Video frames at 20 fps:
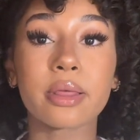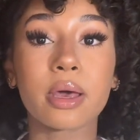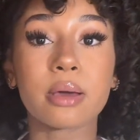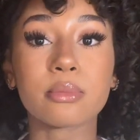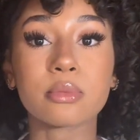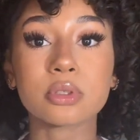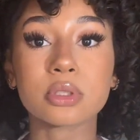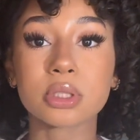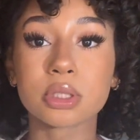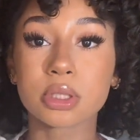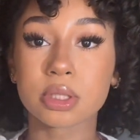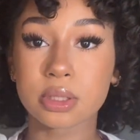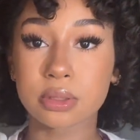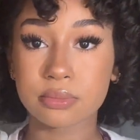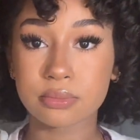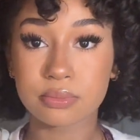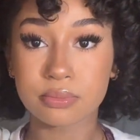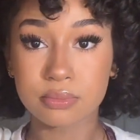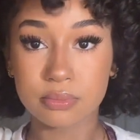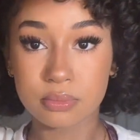mostly.
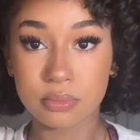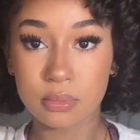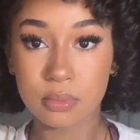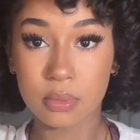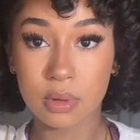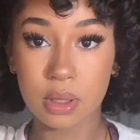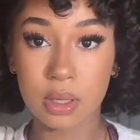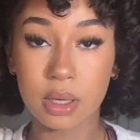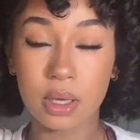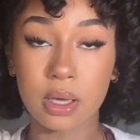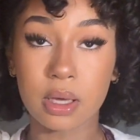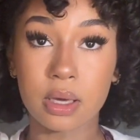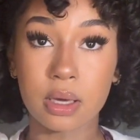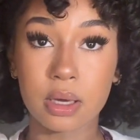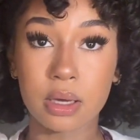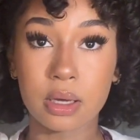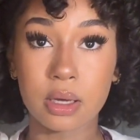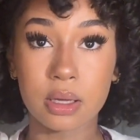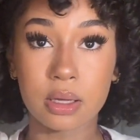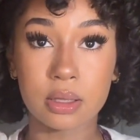
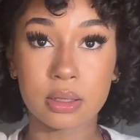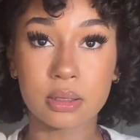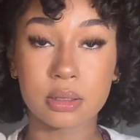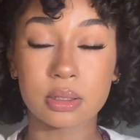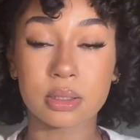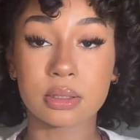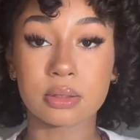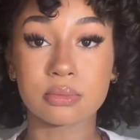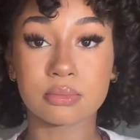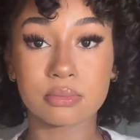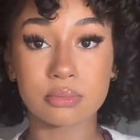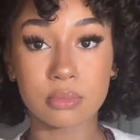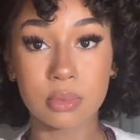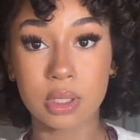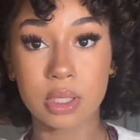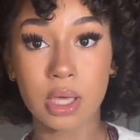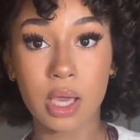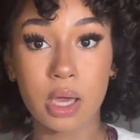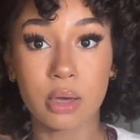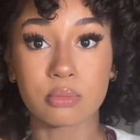And
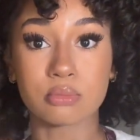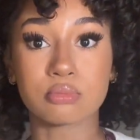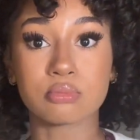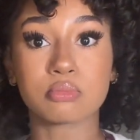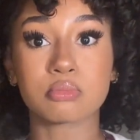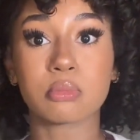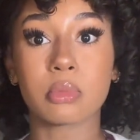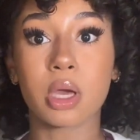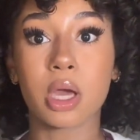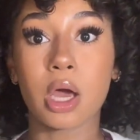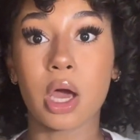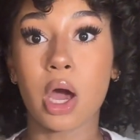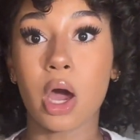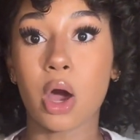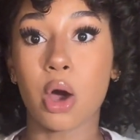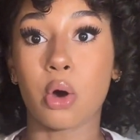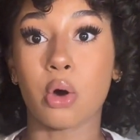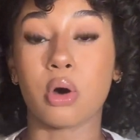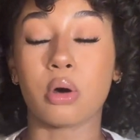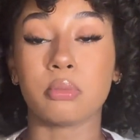yeah,
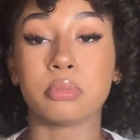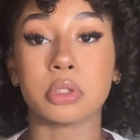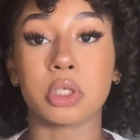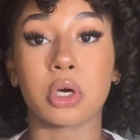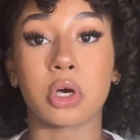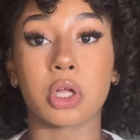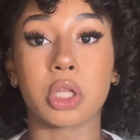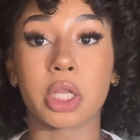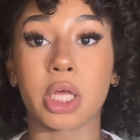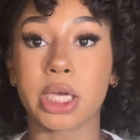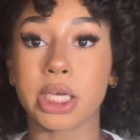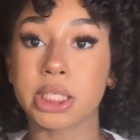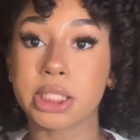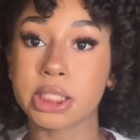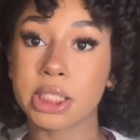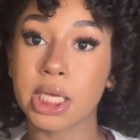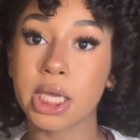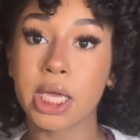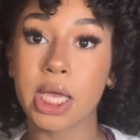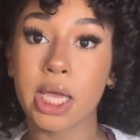hope y'all liked
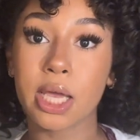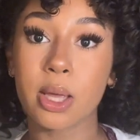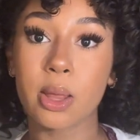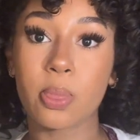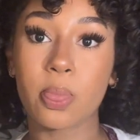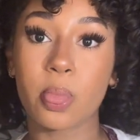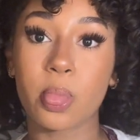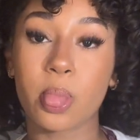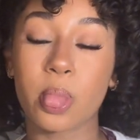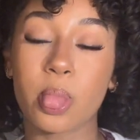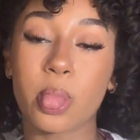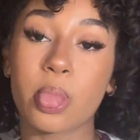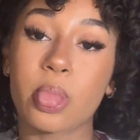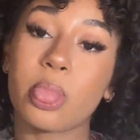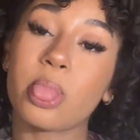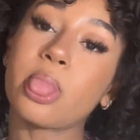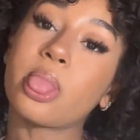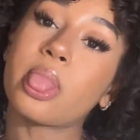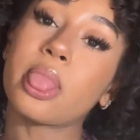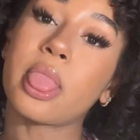it,
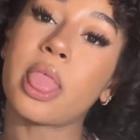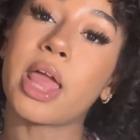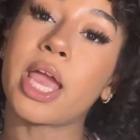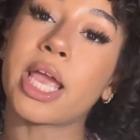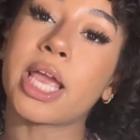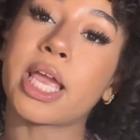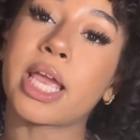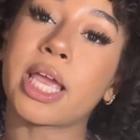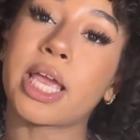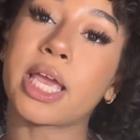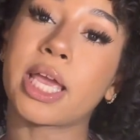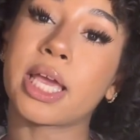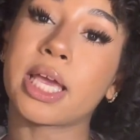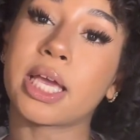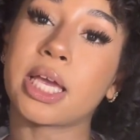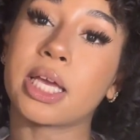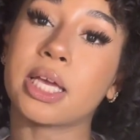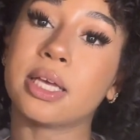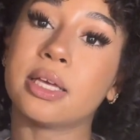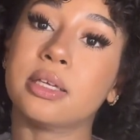
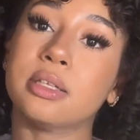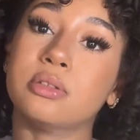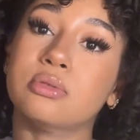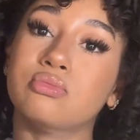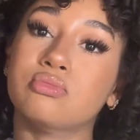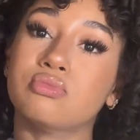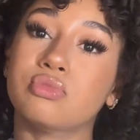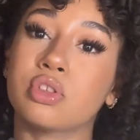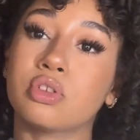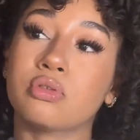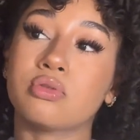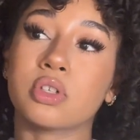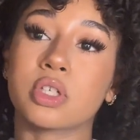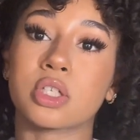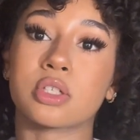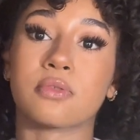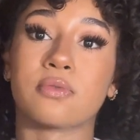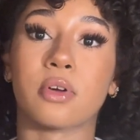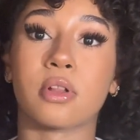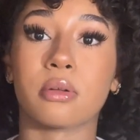and don't forget
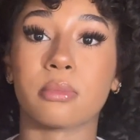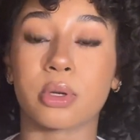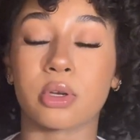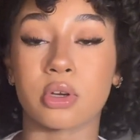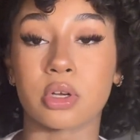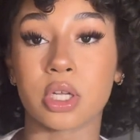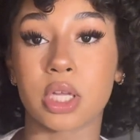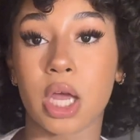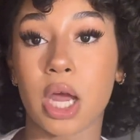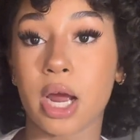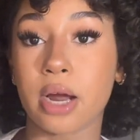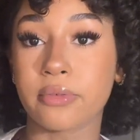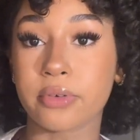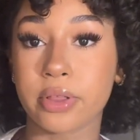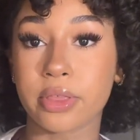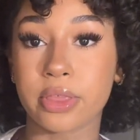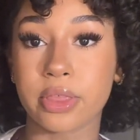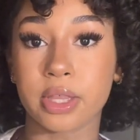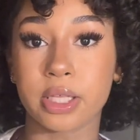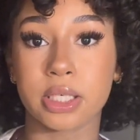to follow me on
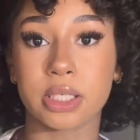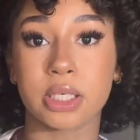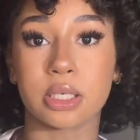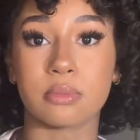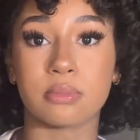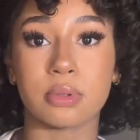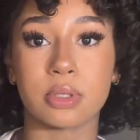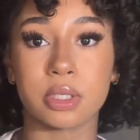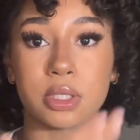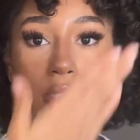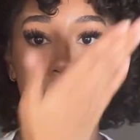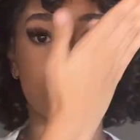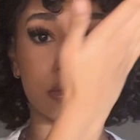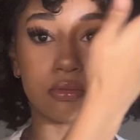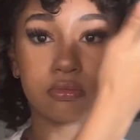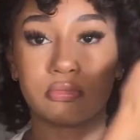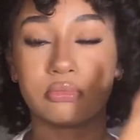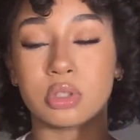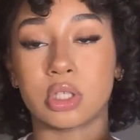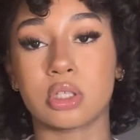everything. I'll put it
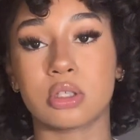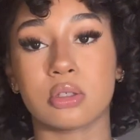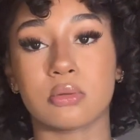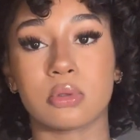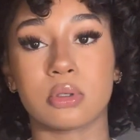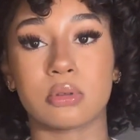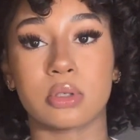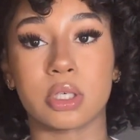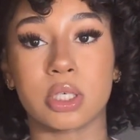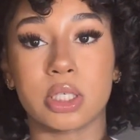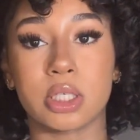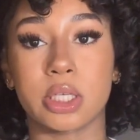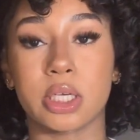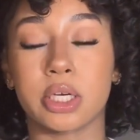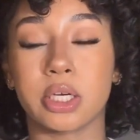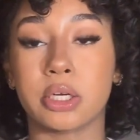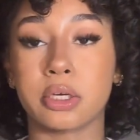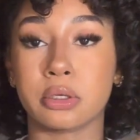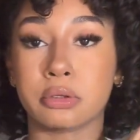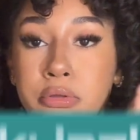somewhere right
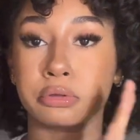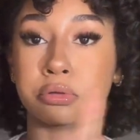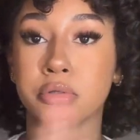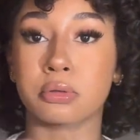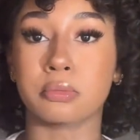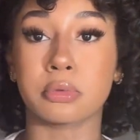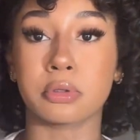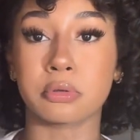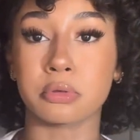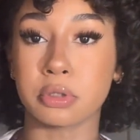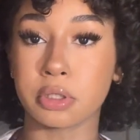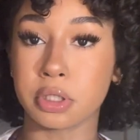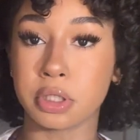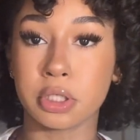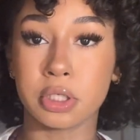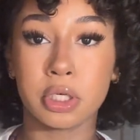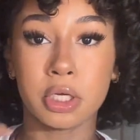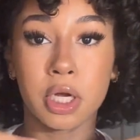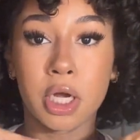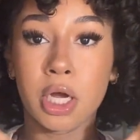here or somewhere
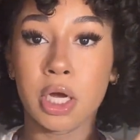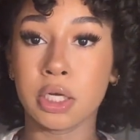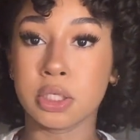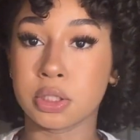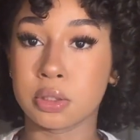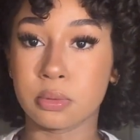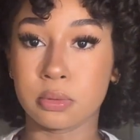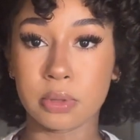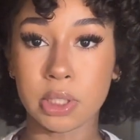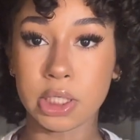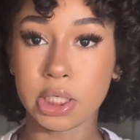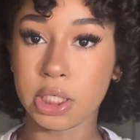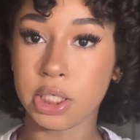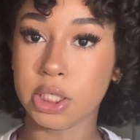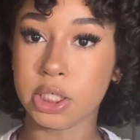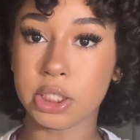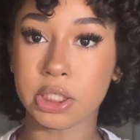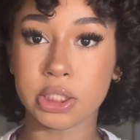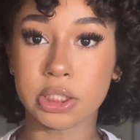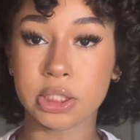right
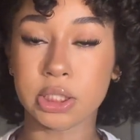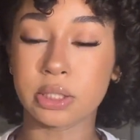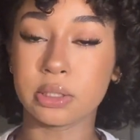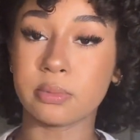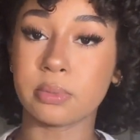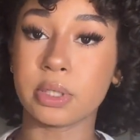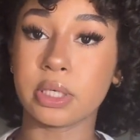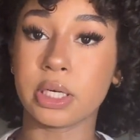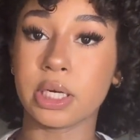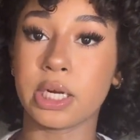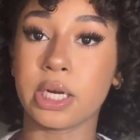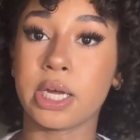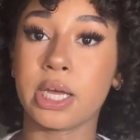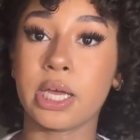here somewhere,